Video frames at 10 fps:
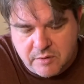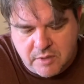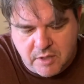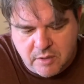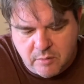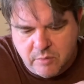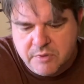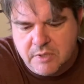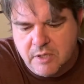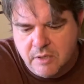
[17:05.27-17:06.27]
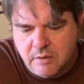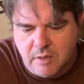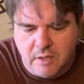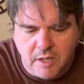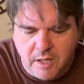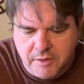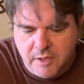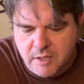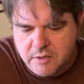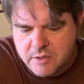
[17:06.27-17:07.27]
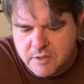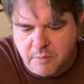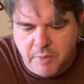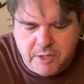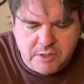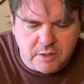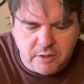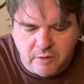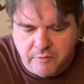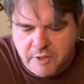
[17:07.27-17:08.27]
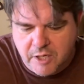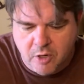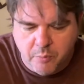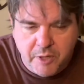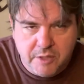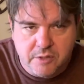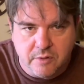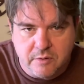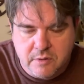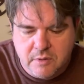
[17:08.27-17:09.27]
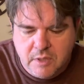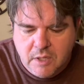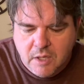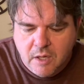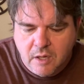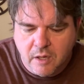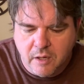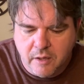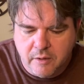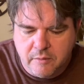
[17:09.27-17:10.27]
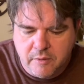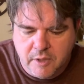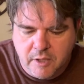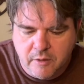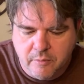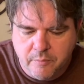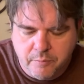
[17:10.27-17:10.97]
Now you will see, I think, just a bunch of little video pictures, you know,